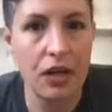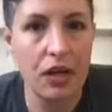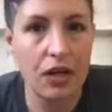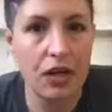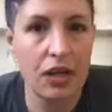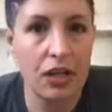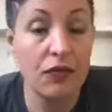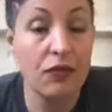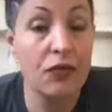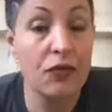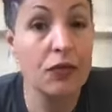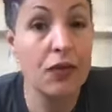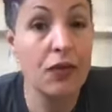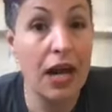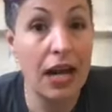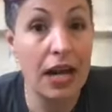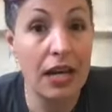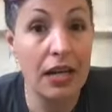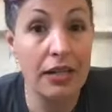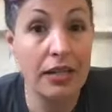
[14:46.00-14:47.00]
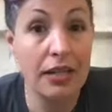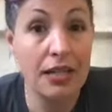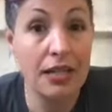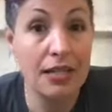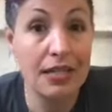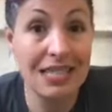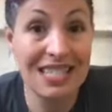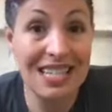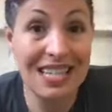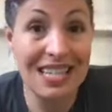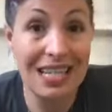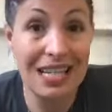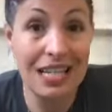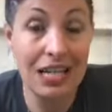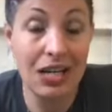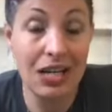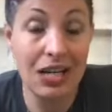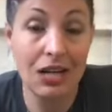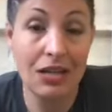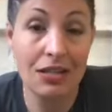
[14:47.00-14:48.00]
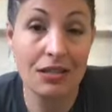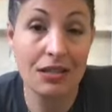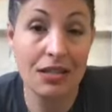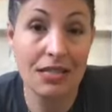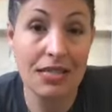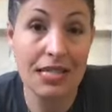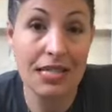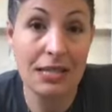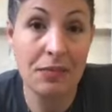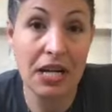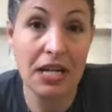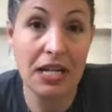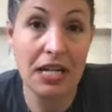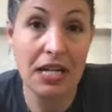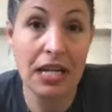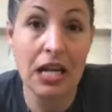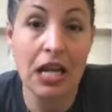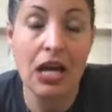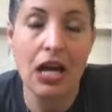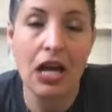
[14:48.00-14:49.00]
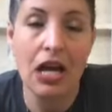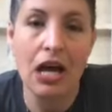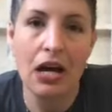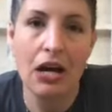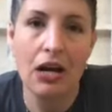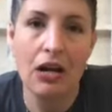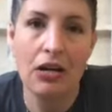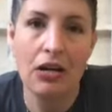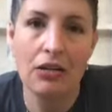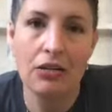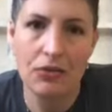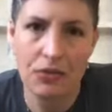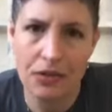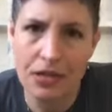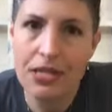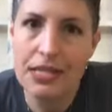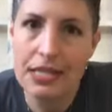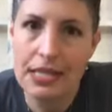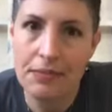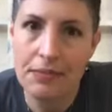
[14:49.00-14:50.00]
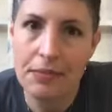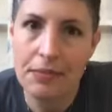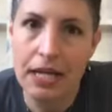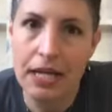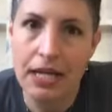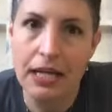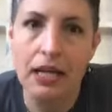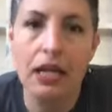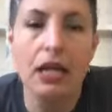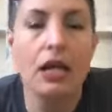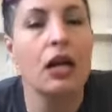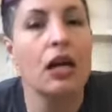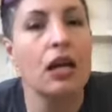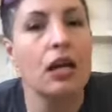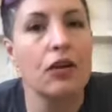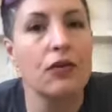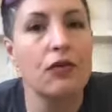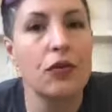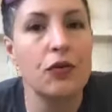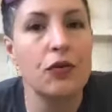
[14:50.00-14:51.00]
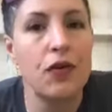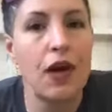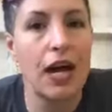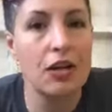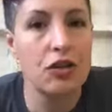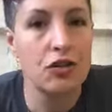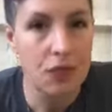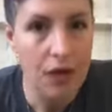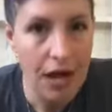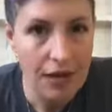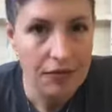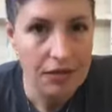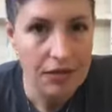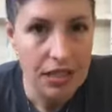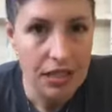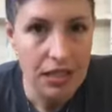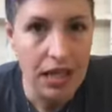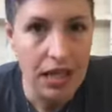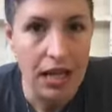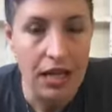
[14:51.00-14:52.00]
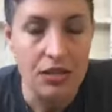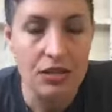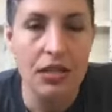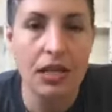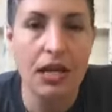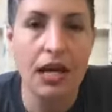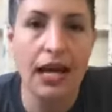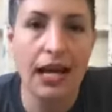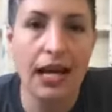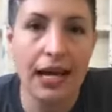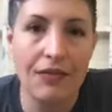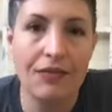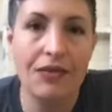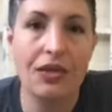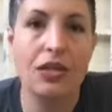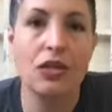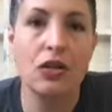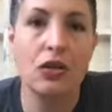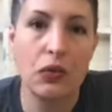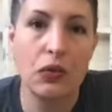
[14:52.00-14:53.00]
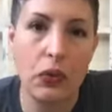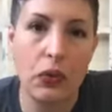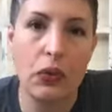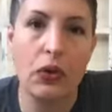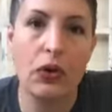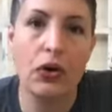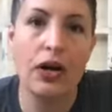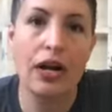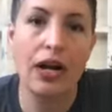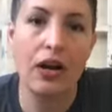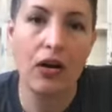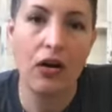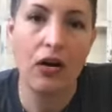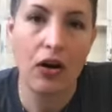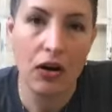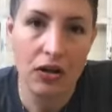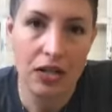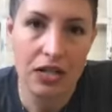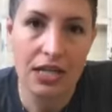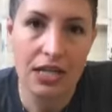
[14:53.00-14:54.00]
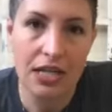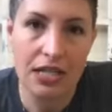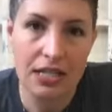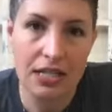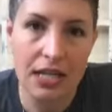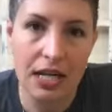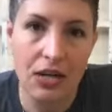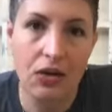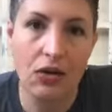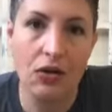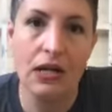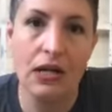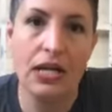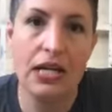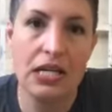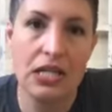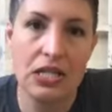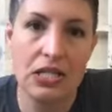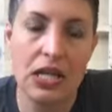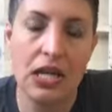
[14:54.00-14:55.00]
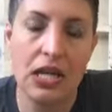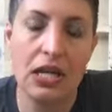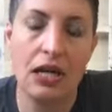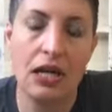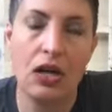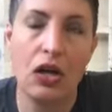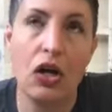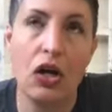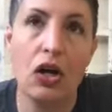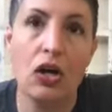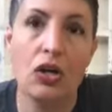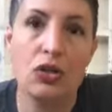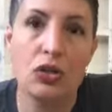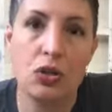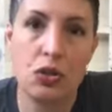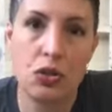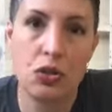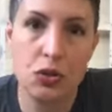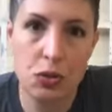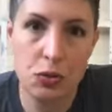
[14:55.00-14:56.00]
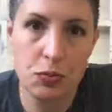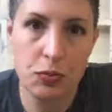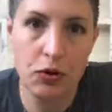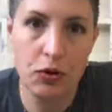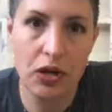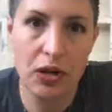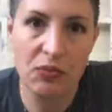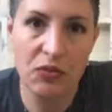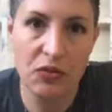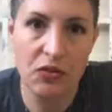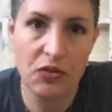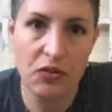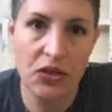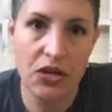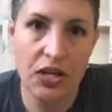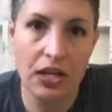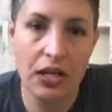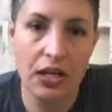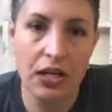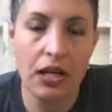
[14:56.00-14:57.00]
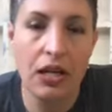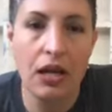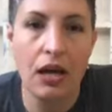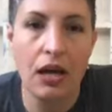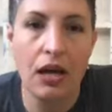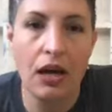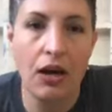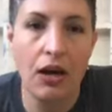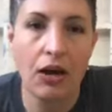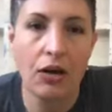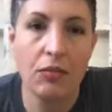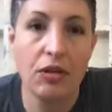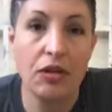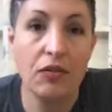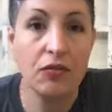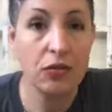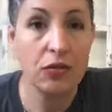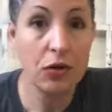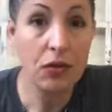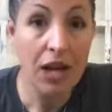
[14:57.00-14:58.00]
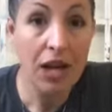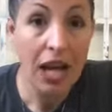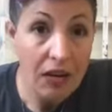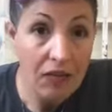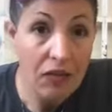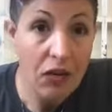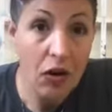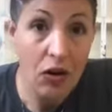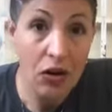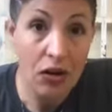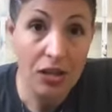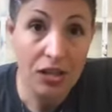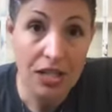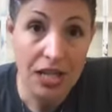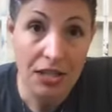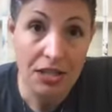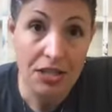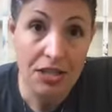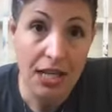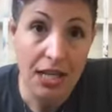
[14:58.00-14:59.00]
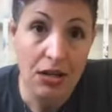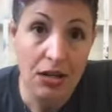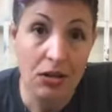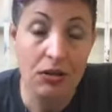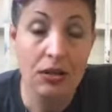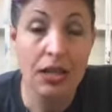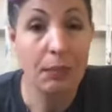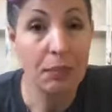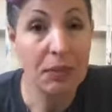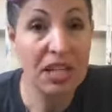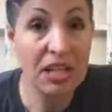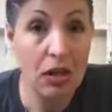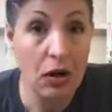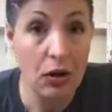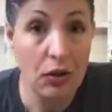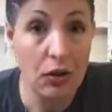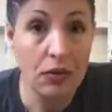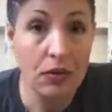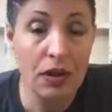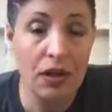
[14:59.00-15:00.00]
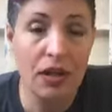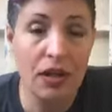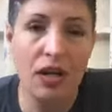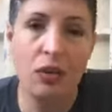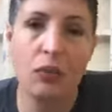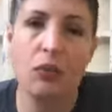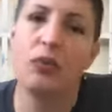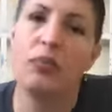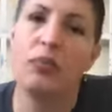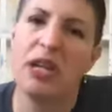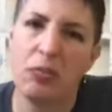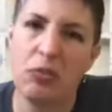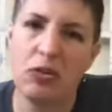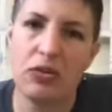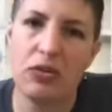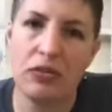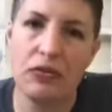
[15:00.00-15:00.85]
If you've had not scene painting, you're in scene painting. If you've had drafting class, having your architect scale is a super helpful thing. If you don't have an architect scale, let me know, and we'll be able to